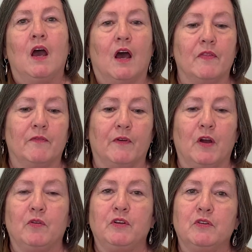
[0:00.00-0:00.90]
on the
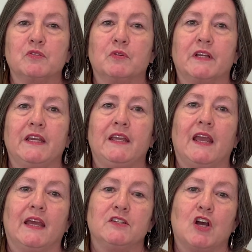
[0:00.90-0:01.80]
phone
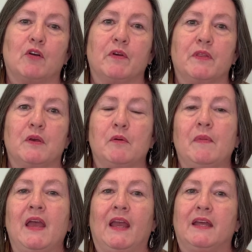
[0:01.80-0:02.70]
usually and talk with them,